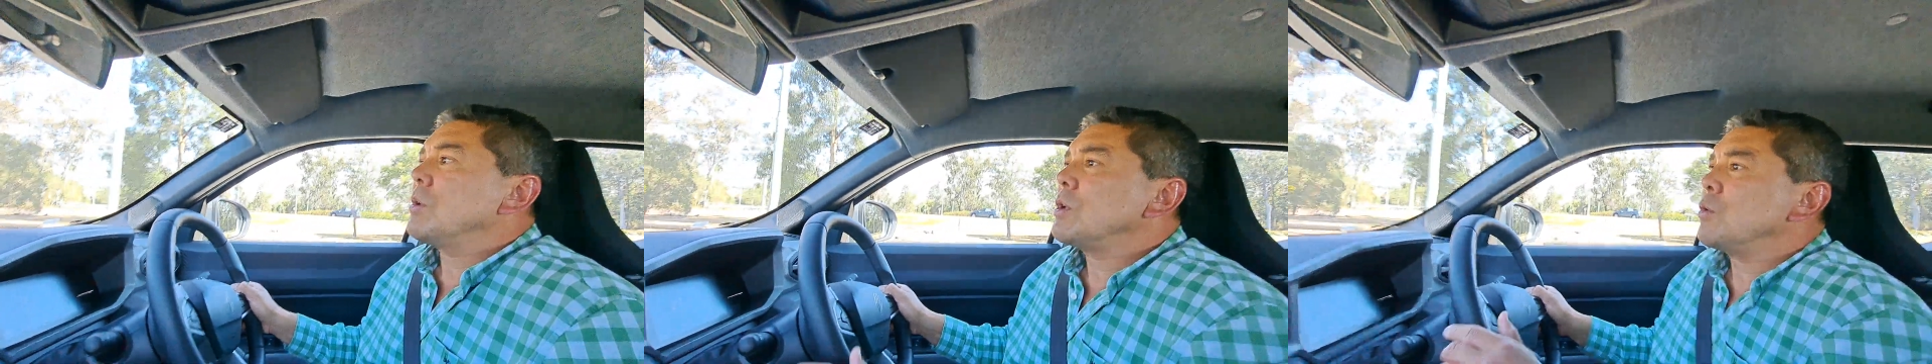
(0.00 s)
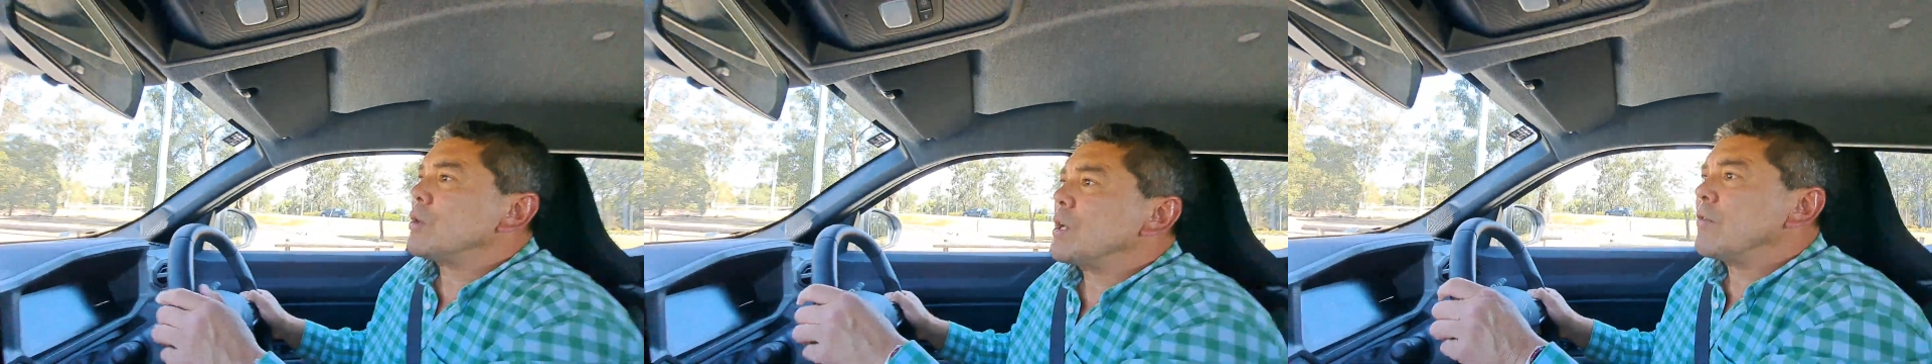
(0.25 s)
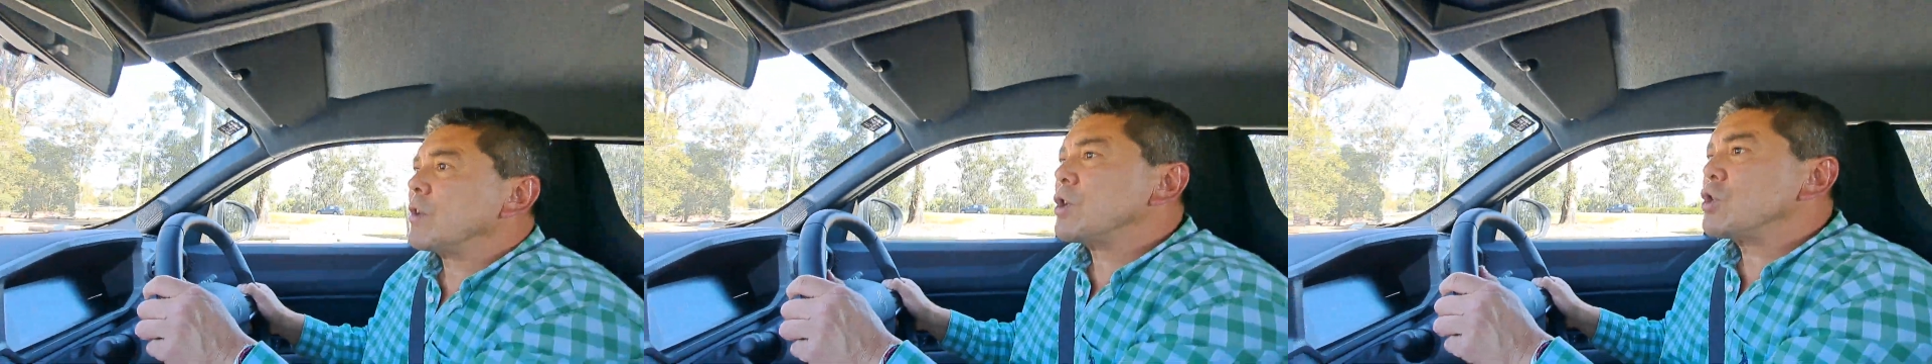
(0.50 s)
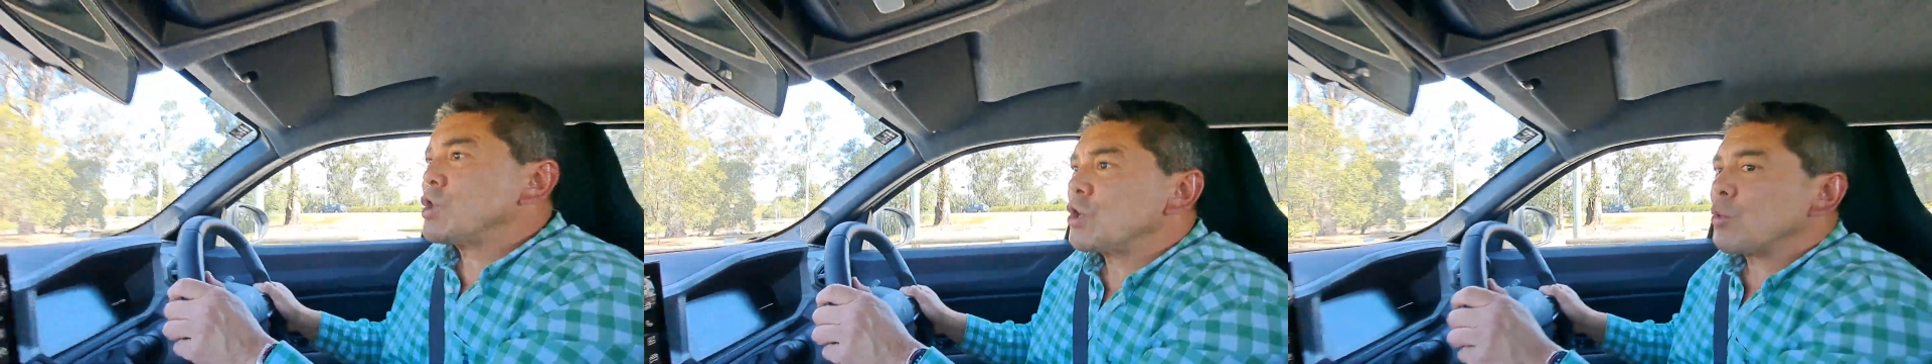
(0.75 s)
You would never
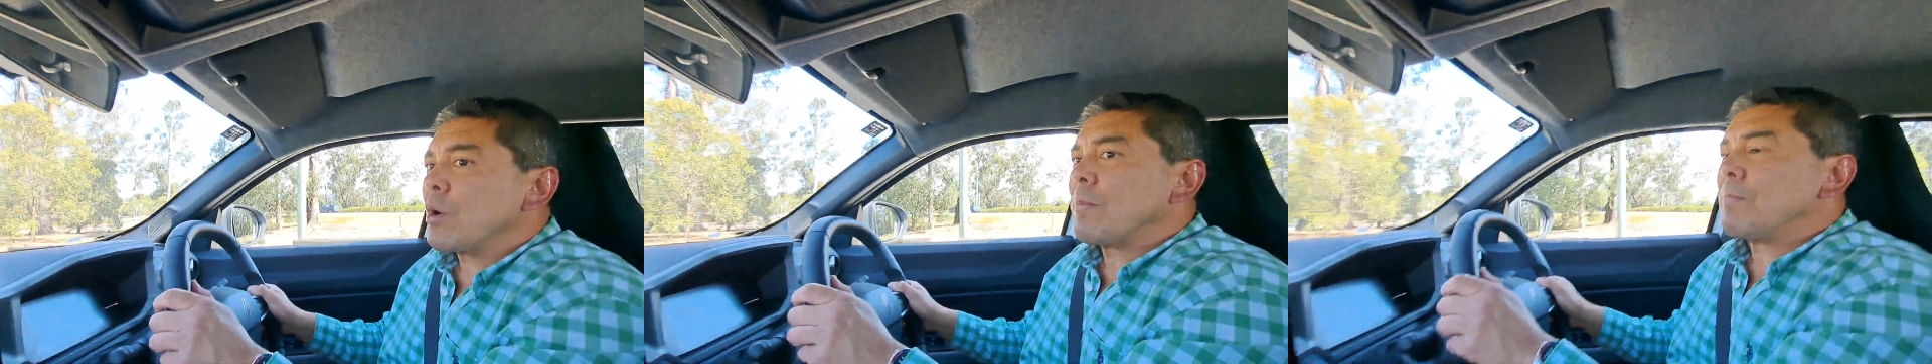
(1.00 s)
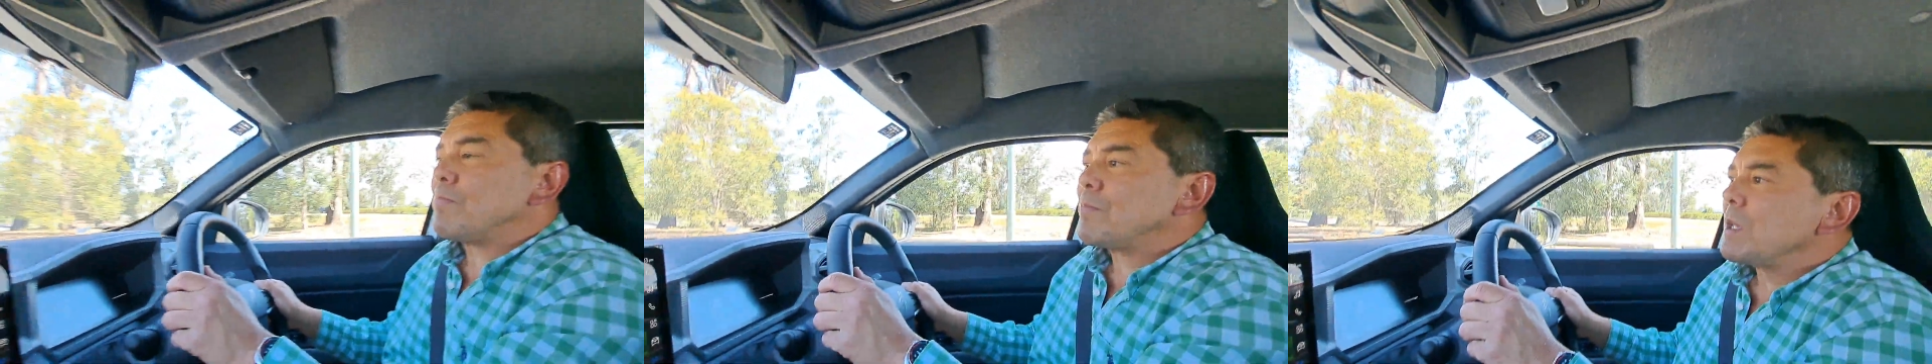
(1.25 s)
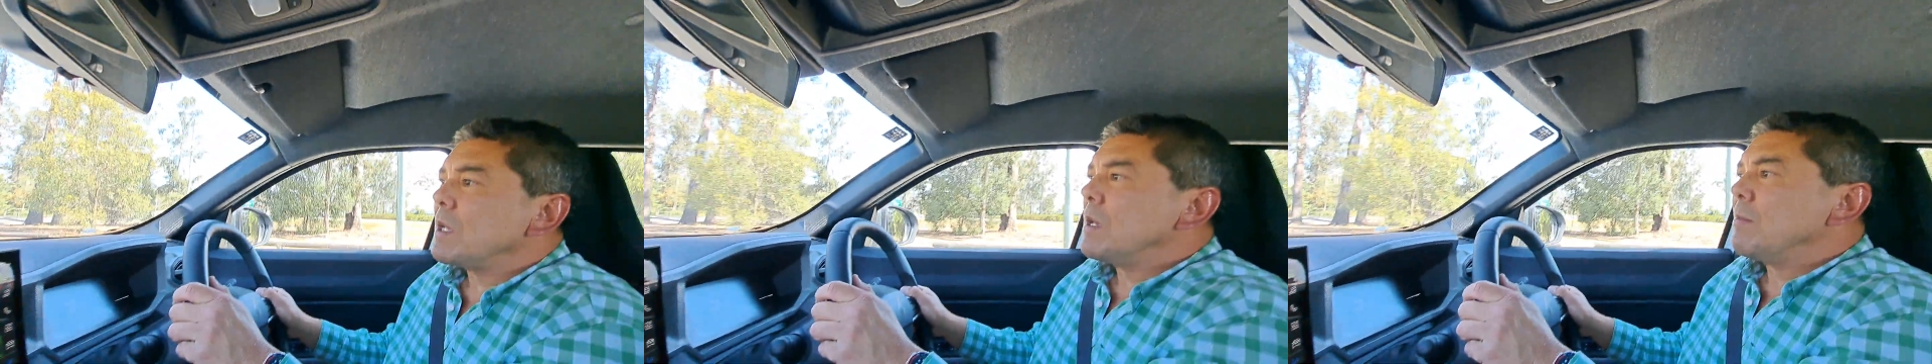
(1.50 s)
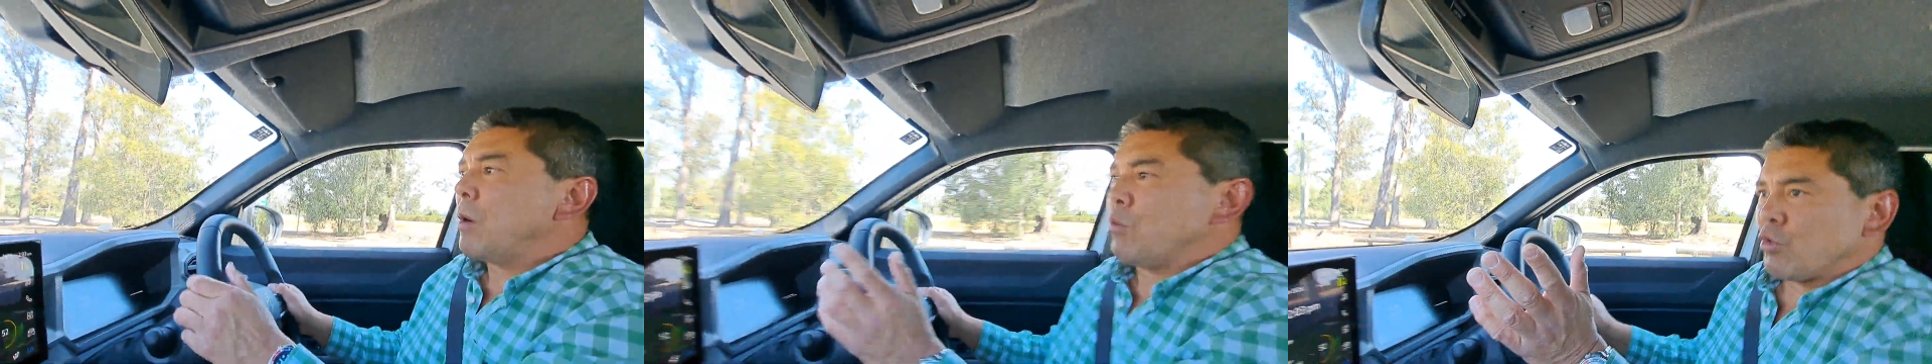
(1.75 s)
consider it.
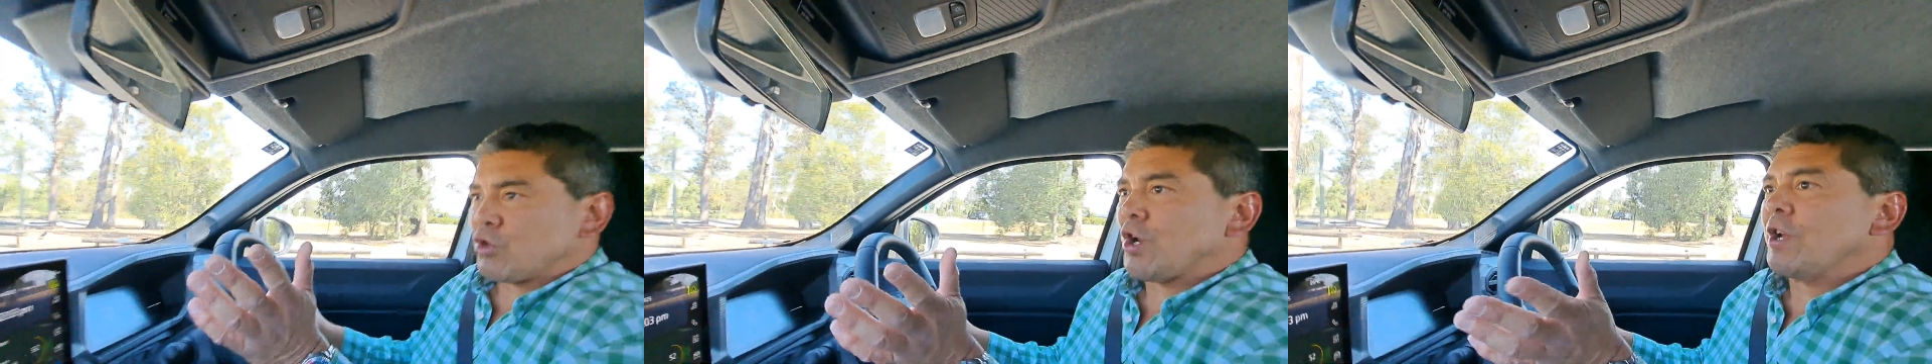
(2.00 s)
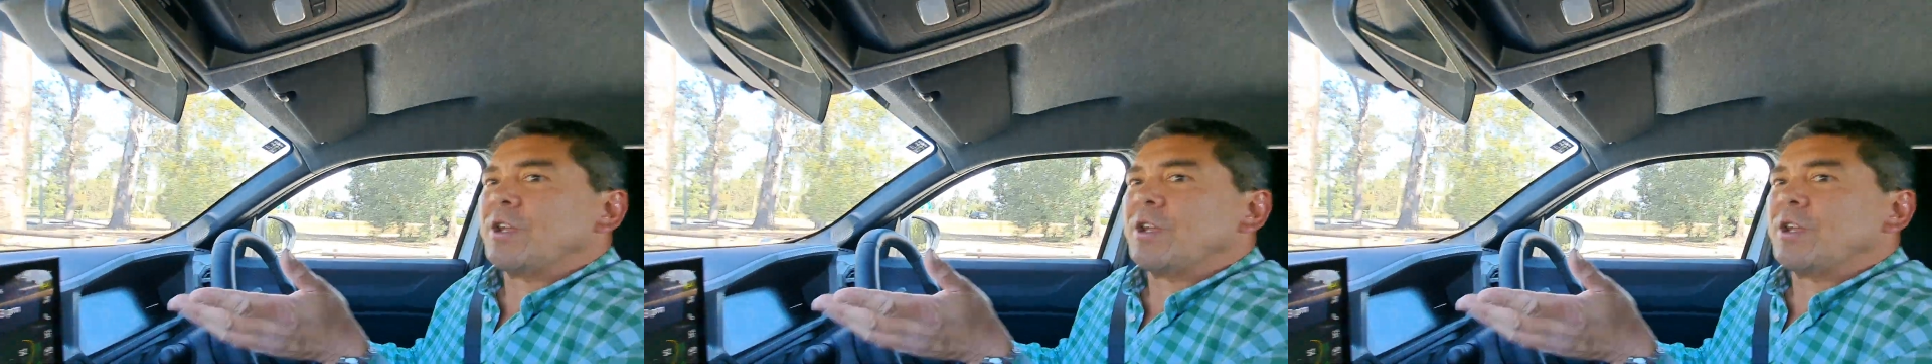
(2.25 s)
I will show